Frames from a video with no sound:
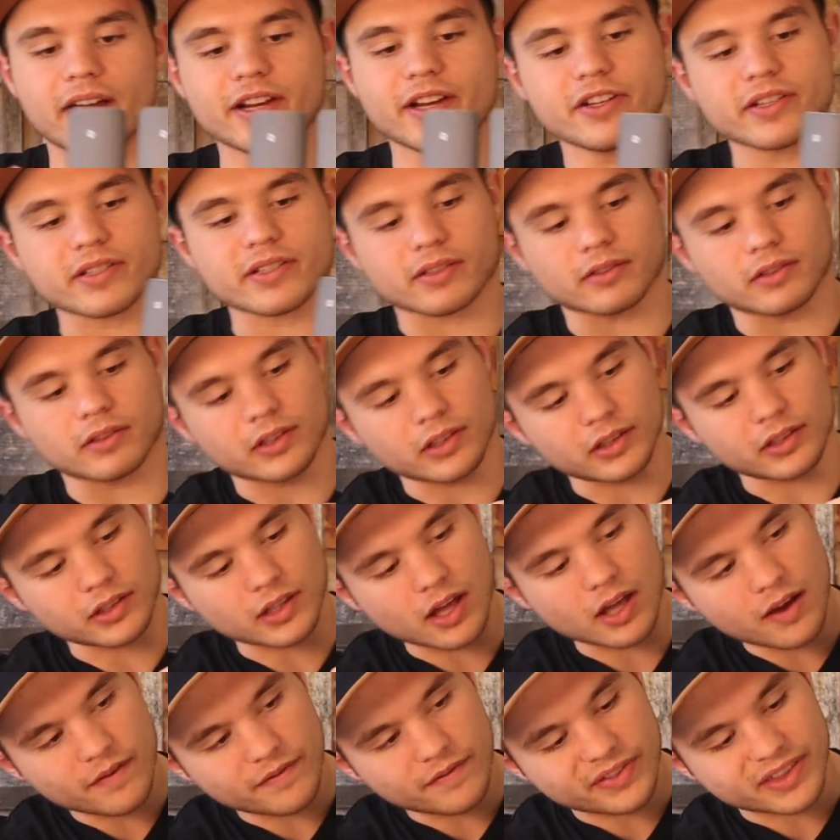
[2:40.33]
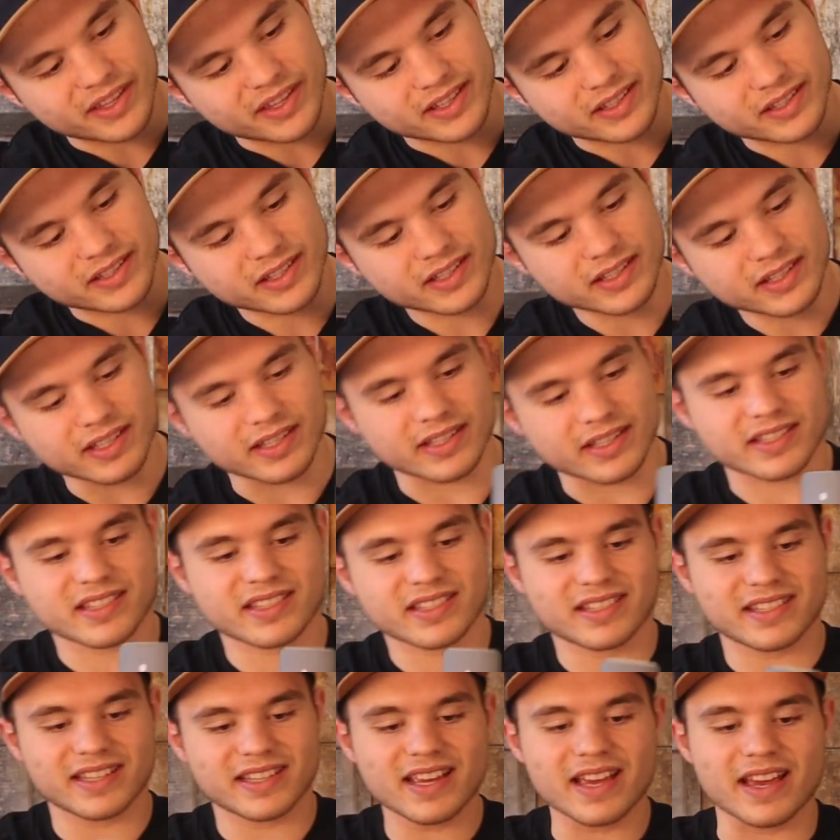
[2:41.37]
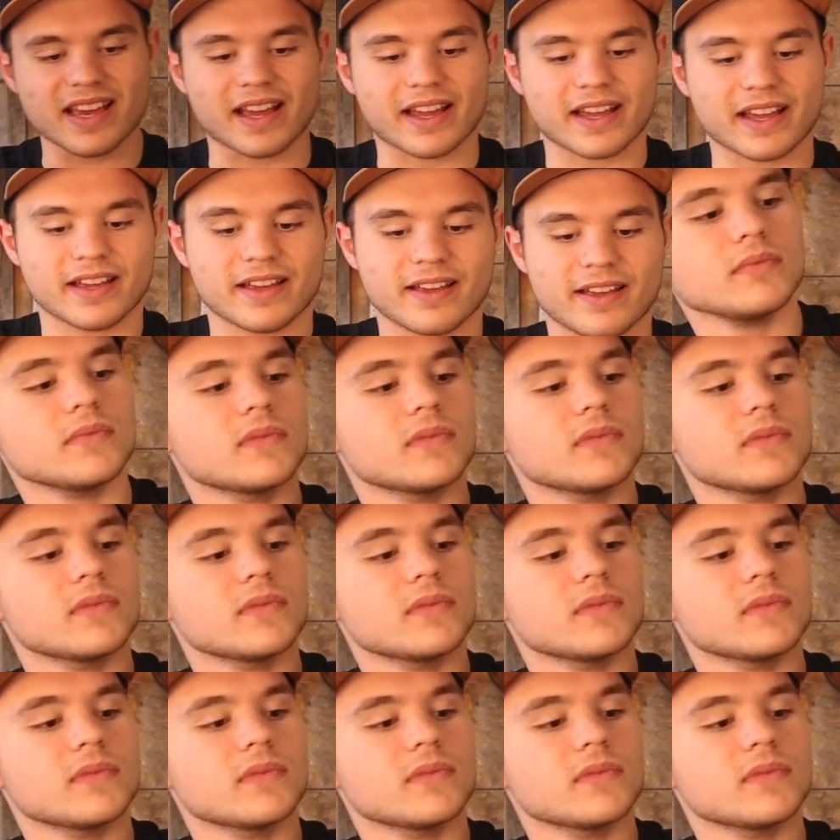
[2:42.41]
I just love this. This is sick.